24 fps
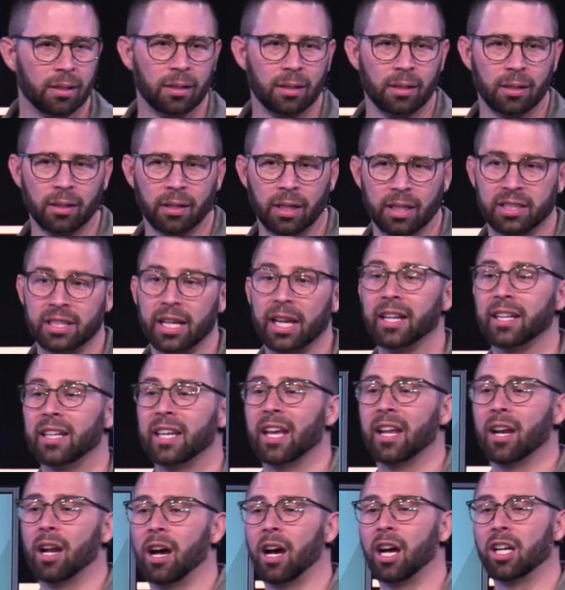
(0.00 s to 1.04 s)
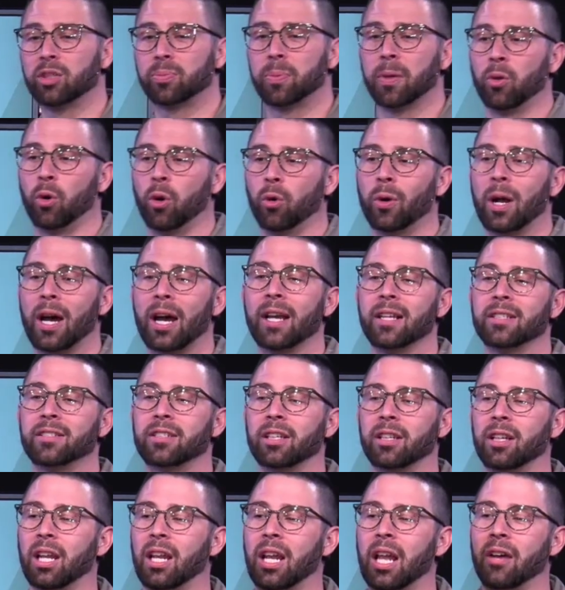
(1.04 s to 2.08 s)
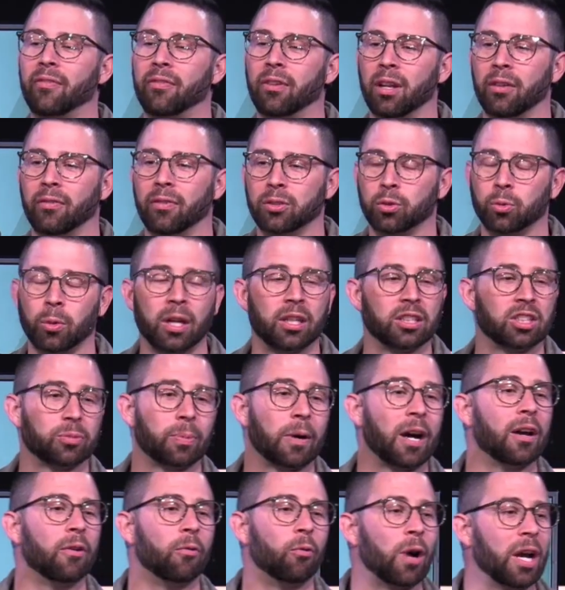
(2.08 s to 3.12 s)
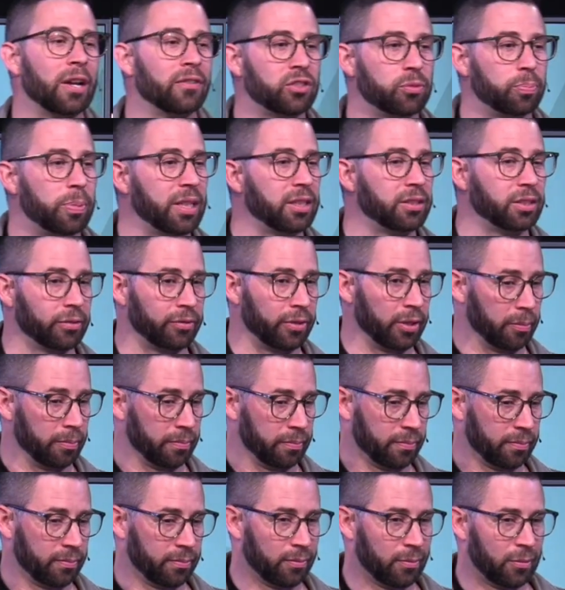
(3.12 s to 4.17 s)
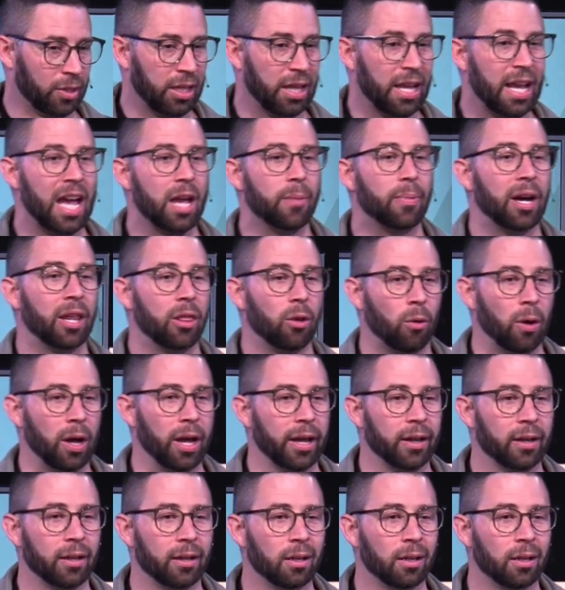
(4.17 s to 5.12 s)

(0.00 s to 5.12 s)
Because yet again, a husband will rise to the level of what his wife speaks of him. Hey, by the way,